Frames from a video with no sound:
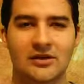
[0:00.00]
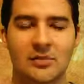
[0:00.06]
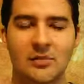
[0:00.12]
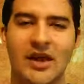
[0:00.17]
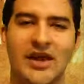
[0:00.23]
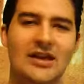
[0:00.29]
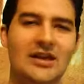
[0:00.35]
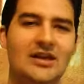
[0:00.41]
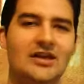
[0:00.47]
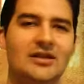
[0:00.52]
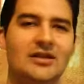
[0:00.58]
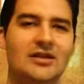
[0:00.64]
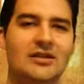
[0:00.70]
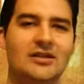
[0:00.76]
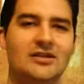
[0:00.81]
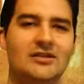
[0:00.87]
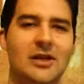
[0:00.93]

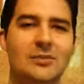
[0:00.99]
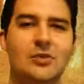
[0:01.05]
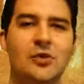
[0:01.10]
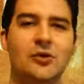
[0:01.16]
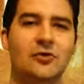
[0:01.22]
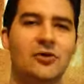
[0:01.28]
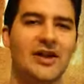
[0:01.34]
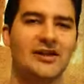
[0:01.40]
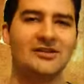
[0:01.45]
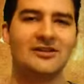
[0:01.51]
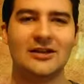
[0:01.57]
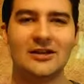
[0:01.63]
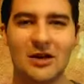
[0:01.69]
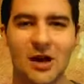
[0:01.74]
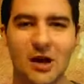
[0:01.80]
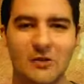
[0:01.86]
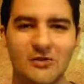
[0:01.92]
Many that profess the
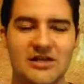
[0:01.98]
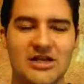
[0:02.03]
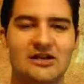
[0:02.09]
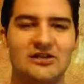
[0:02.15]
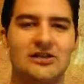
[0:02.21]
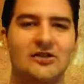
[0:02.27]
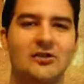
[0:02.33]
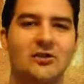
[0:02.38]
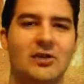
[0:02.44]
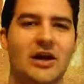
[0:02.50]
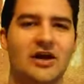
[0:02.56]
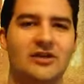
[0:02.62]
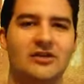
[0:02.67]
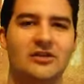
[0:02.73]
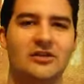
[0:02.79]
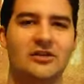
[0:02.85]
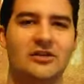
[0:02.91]
law of Jesus
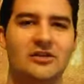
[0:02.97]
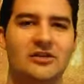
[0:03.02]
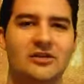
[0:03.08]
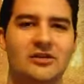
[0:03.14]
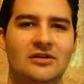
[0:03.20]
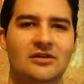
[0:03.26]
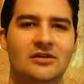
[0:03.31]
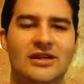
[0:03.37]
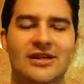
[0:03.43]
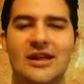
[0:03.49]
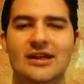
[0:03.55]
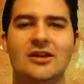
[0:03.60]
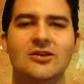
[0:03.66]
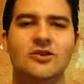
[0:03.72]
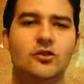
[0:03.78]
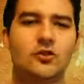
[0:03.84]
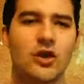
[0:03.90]
Christ, they
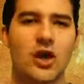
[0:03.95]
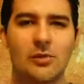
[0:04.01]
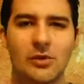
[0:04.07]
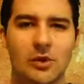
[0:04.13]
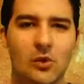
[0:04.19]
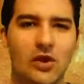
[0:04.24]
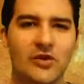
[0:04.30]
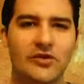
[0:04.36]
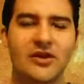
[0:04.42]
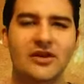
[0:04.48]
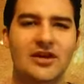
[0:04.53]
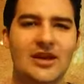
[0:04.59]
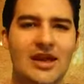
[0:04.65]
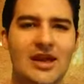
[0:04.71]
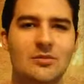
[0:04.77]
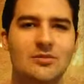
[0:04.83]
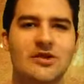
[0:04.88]
get in trouble with the
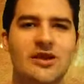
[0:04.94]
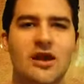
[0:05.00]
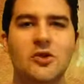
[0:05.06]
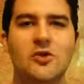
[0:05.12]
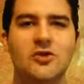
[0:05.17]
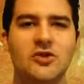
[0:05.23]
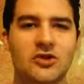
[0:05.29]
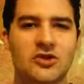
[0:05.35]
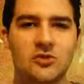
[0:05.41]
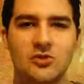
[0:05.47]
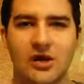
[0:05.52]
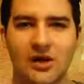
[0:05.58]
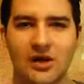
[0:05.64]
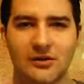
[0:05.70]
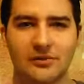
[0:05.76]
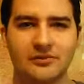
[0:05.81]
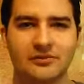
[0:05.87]
name
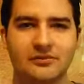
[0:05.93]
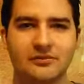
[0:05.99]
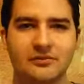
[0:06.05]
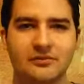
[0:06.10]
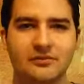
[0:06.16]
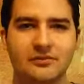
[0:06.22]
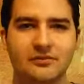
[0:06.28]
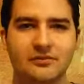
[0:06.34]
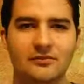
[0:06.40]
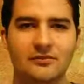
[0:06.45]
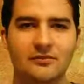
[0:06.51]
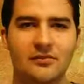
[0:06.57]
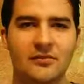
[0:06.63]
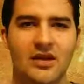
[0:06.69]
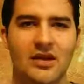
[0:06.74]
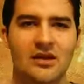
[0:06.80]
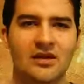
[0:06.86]
Yahushua.
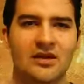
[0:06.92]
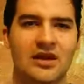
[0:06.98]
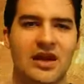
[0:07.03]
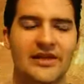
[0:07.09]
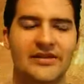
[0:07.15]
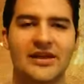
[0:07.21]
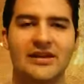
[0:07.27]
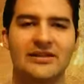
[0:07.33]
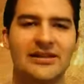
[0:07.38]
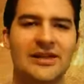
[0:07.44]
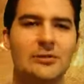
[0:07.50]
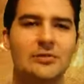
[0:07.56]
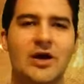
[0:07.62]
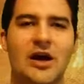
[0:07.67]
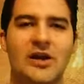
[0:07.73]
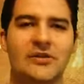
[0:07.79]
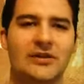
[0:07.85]
And they
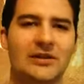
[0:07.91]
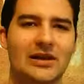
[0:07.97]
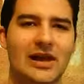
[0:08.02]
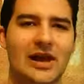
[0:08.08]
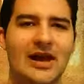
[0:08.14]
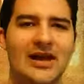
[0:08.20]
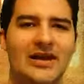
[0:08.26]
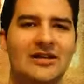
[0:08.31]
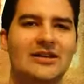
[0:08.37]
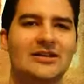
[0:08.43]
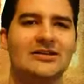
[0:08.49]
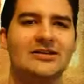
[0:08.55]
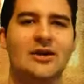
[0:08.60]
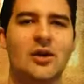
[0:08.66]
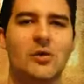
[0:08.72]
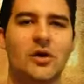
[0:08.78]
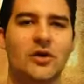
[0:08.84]
leap out the lie that
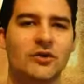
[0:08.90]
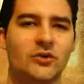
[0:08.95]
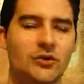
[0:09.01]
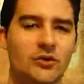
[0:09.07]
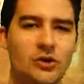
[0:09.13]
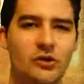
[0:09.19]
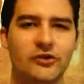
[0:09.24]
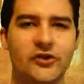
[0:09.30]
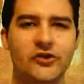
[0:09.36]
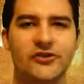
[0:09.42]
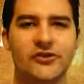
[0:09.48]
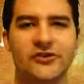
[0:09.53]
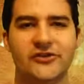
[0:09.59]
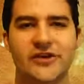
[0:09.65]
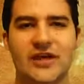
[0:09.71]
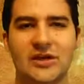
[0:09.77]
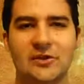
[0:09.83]
someone who uses
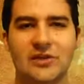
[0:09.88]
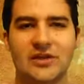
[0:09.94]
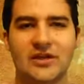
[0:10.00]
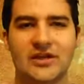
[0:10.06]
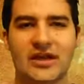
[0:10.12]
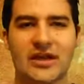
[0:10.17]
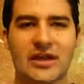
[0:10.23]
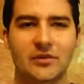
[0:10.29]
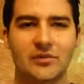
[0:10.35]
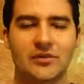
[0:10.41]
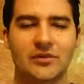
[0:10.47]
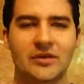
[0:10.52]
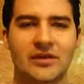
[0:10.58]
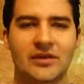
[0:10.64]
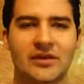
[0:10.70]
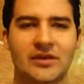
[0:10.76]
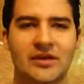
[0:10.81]
the sacred name
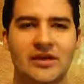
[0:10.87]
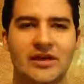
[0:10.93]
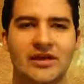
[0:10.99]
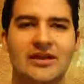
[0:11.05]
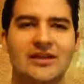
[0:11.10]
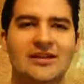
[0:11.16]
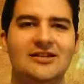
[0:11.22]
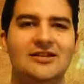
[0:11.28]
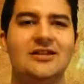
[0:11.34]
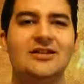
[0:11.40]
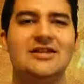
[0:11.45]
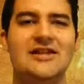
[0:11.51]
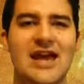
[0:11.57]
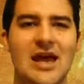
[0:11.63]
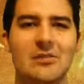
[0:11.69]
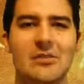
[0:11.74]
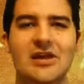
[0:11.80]
is
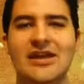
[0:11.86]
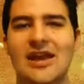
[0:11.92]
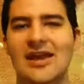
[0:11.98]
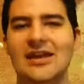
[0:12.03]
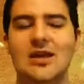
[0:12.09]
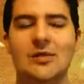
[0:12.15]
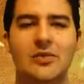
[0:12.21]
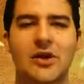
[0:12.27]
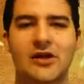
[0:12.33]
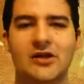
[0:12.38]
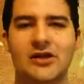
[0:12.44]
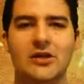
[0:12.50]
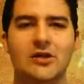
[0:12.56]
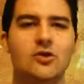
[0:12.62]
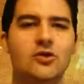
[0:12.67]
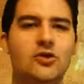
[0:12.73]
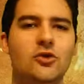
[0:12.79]
condemning anybody
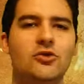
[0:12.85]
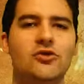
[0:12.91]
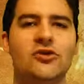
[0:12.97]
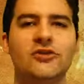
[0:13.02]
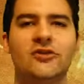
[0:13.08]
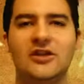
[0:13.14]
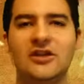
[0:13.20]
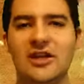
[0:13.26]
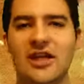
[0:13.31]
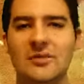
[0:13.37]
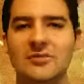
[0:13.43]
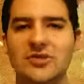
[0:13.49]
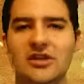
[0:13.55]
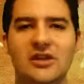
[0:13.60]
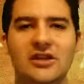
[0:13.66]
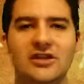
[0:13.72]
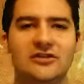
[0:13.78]
who uses the name
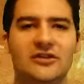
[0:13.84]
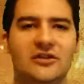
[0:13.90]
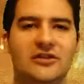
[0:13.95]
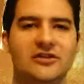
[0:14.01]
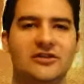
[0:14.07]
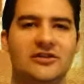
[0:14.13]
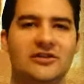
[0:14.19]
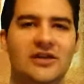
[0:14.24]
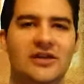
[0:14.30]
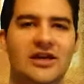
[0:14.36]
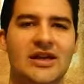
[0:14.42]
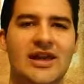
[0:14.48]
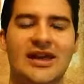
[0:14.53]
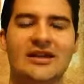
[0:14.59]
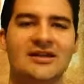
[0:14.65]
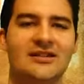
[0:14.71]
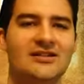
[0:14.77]
Jesus
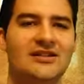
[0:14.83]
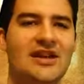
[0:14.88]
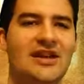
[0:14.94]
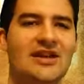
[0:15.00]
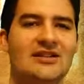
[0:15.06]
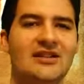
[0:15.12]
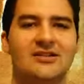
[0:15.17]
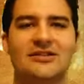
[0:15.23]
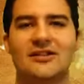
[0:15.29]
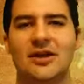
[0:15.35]
and is saying that